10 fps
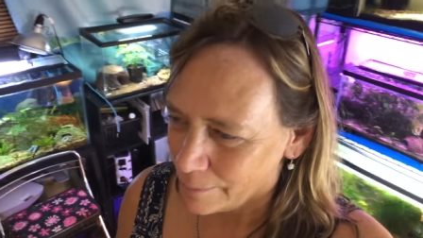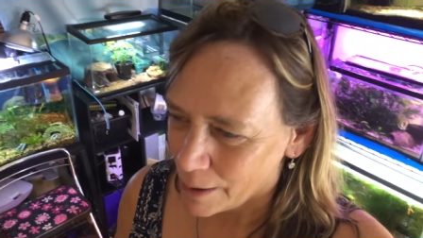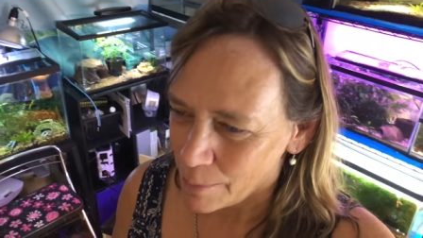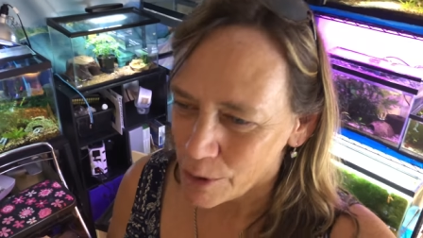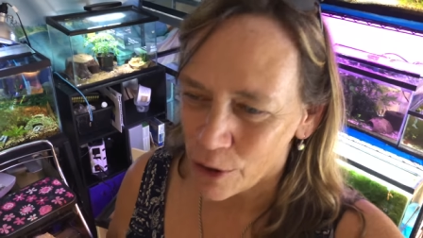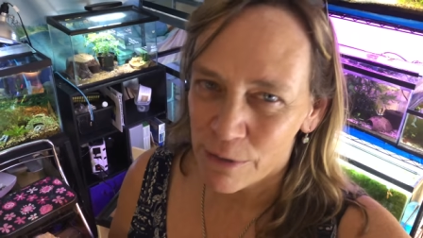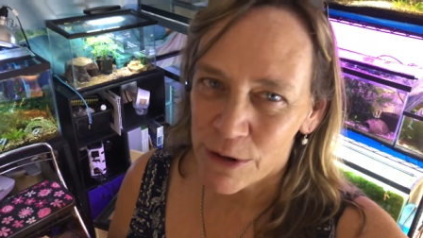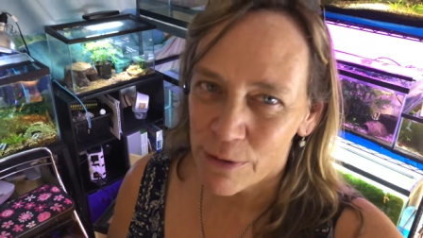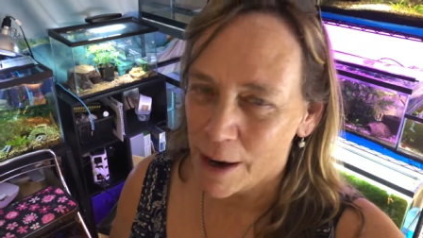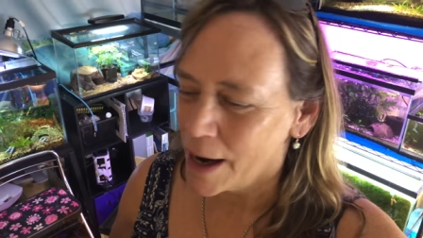I'm a
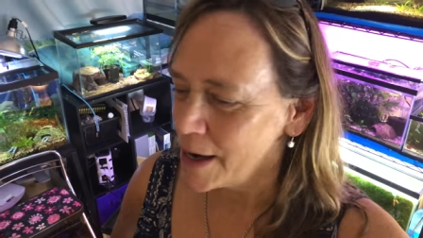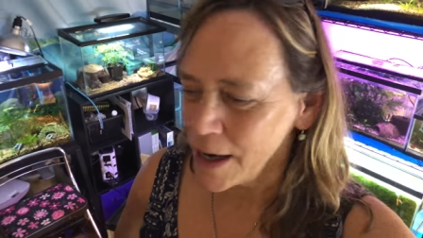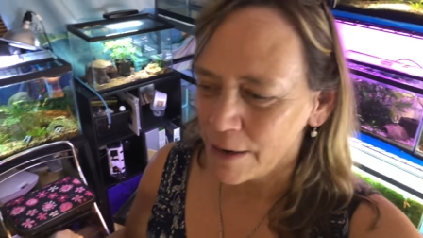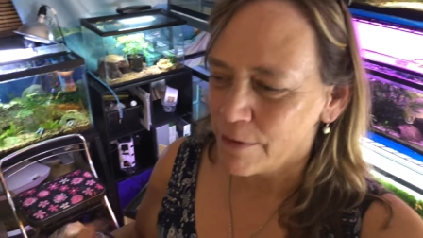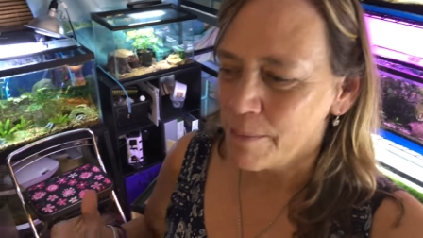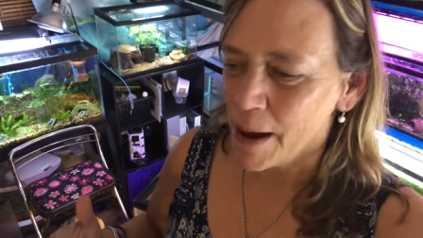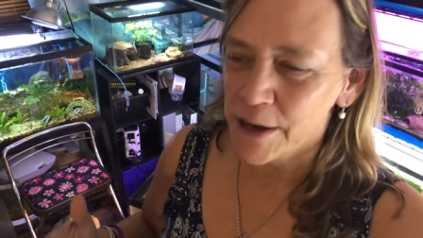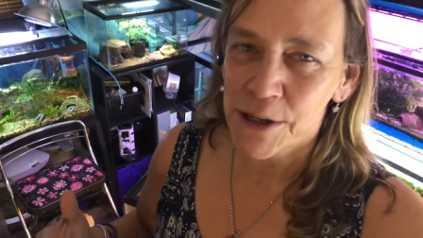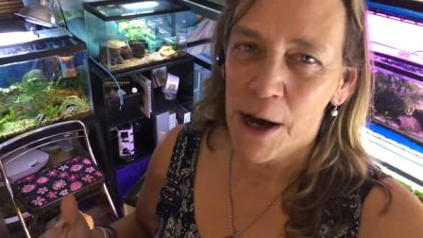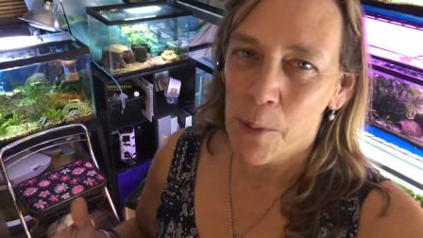nervous wreck. I can't even
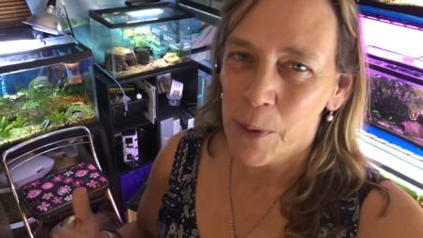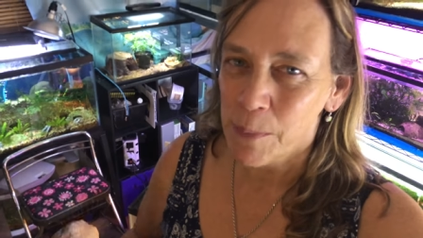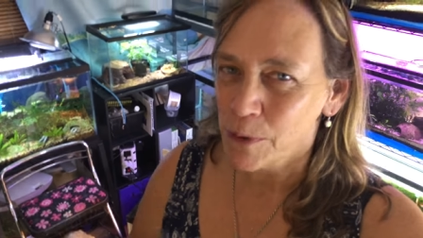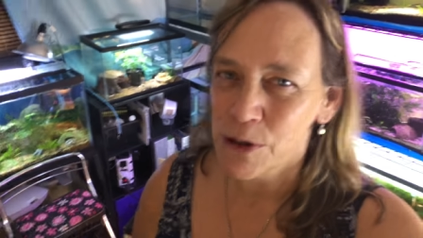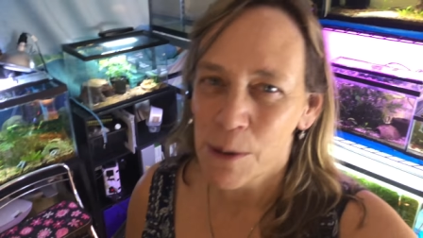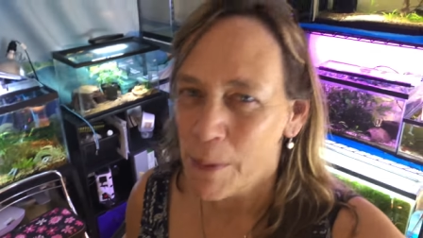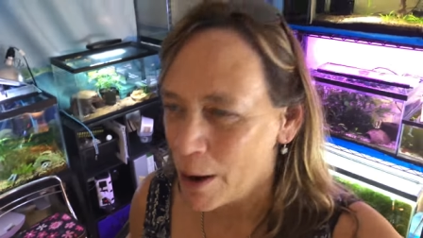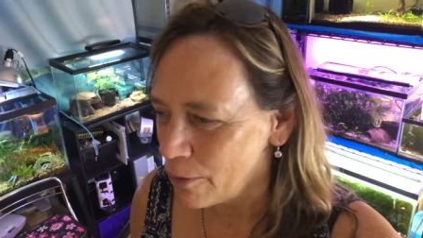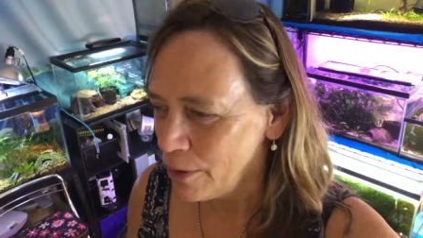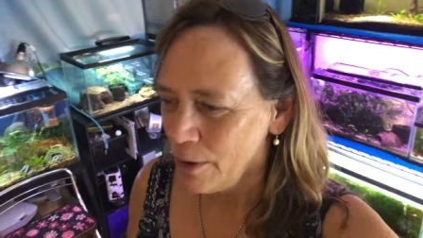imagine how people ship
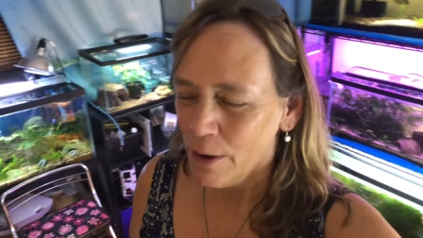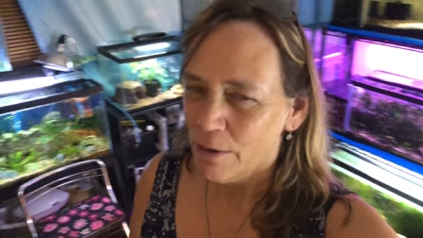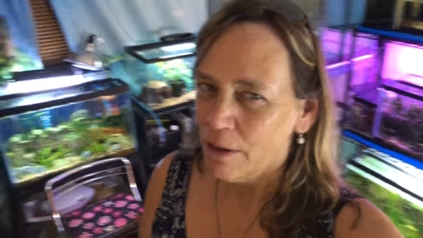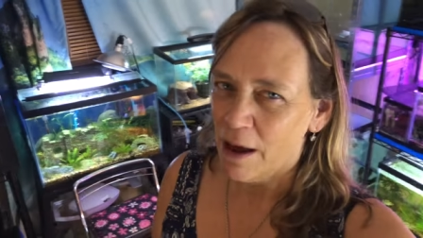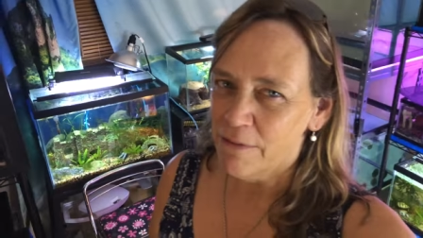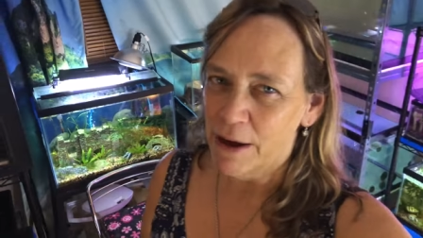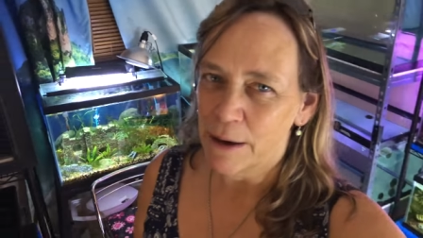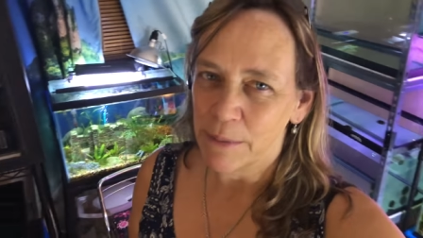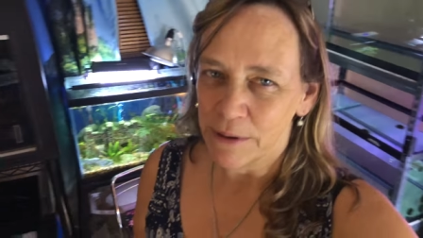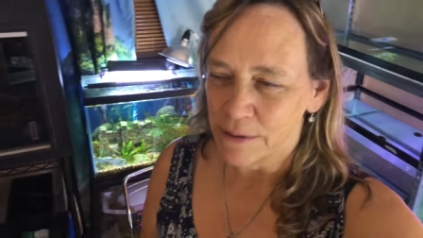out live
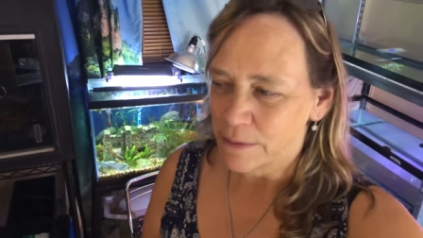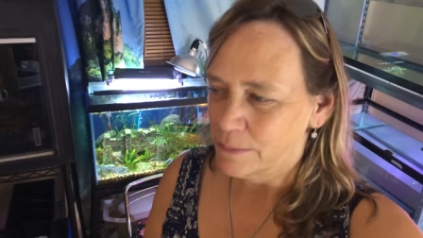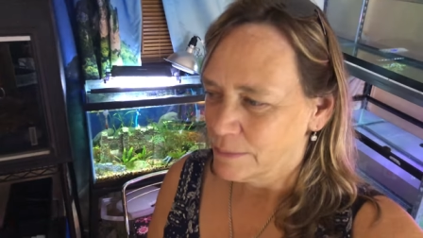animals.